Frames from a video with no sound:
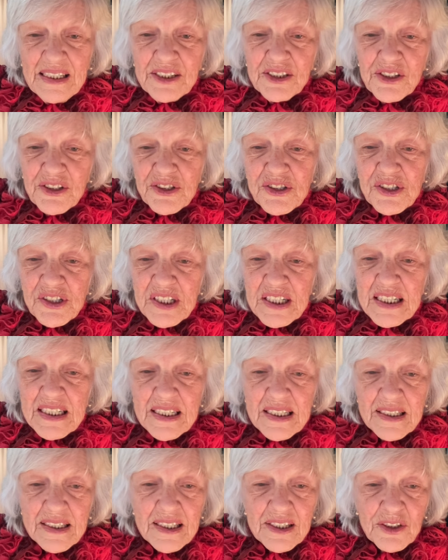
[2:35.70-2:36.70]
To
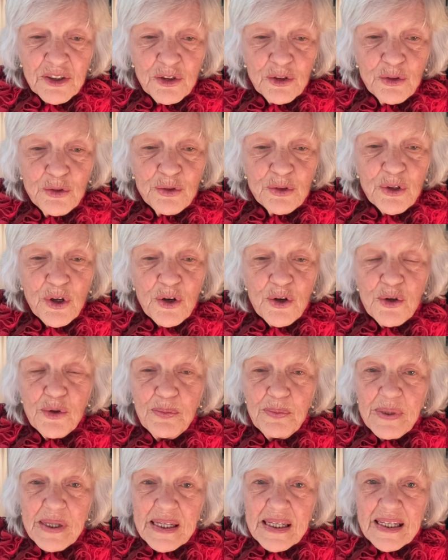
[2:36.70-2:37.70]
see that you know
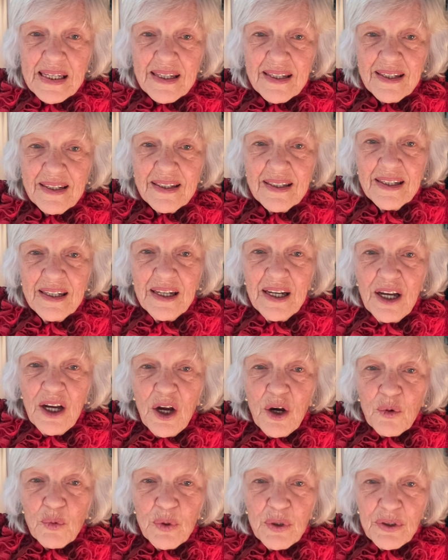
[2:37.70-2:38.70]
me
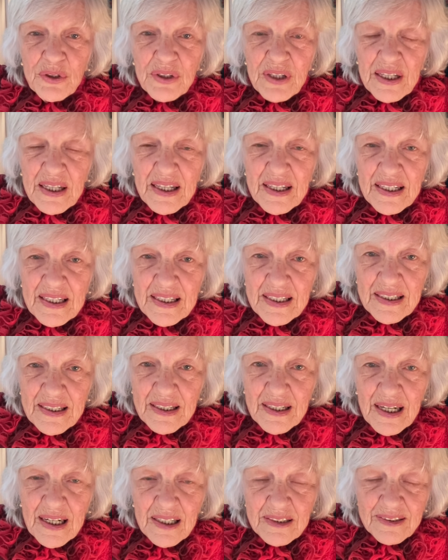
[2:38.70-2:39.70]

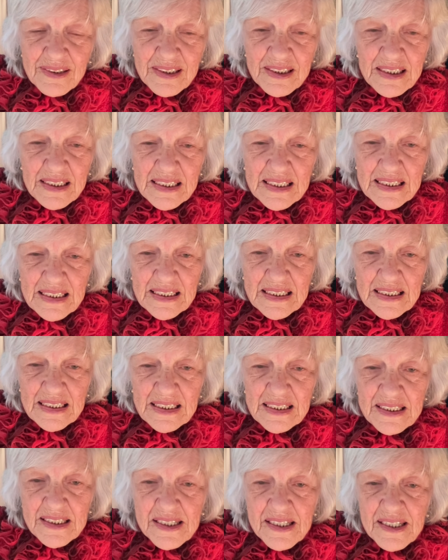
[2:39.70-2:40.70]
without
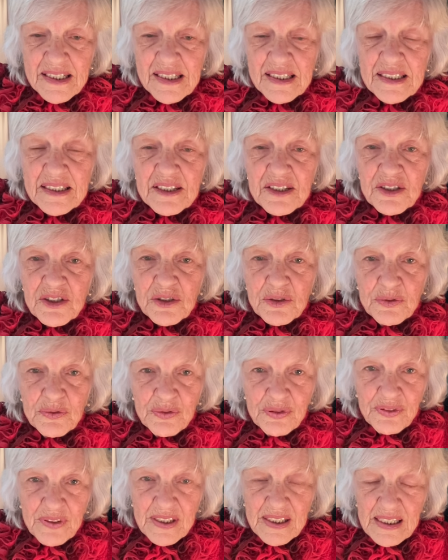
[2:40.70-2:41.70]
any sense of
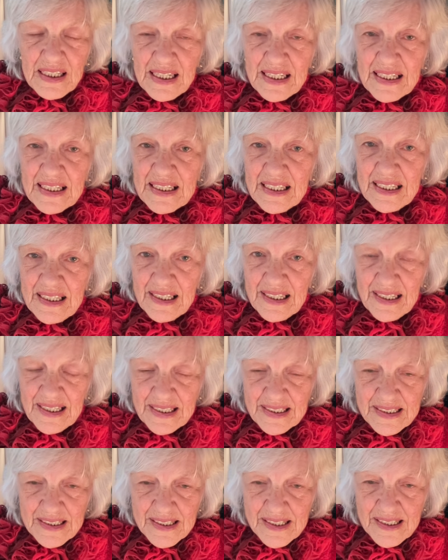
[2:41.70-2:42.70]
feeling
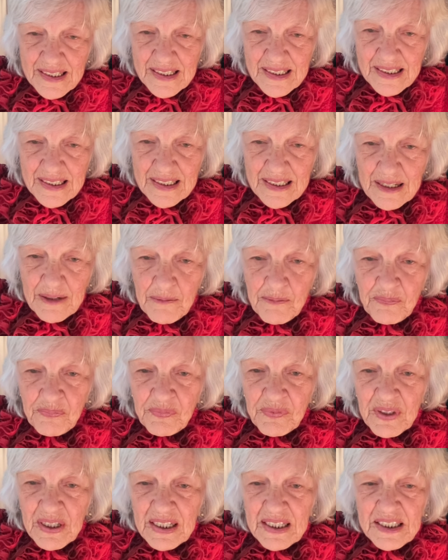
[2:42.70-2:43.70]
less
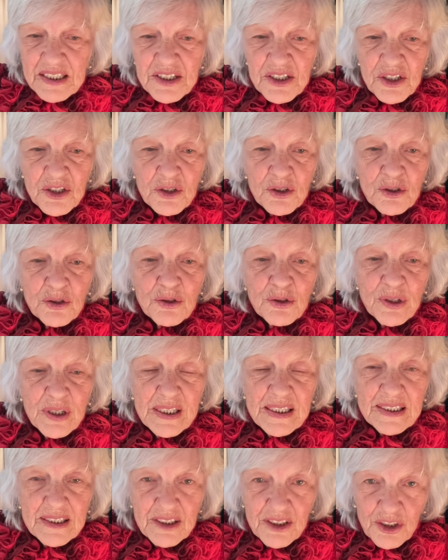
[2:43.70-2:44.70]
is a
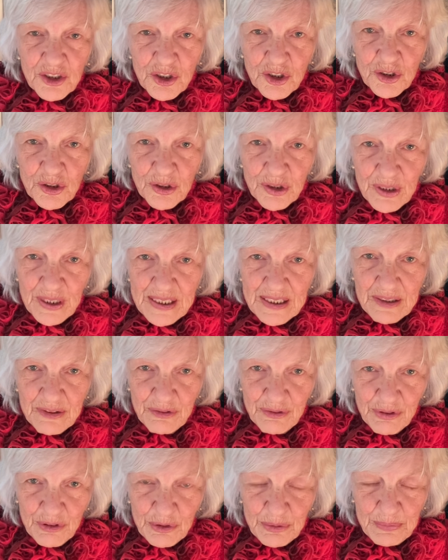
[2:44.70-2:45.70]
great joy
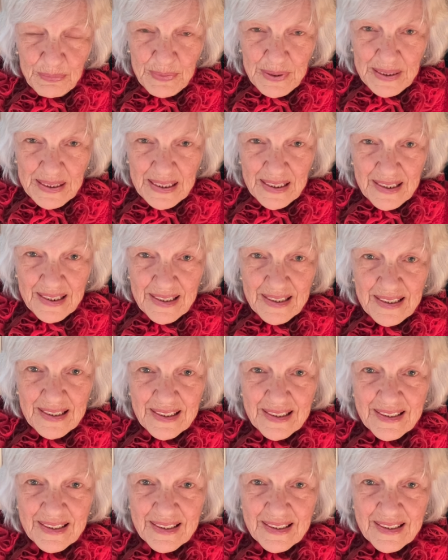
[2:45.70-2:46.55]
for me.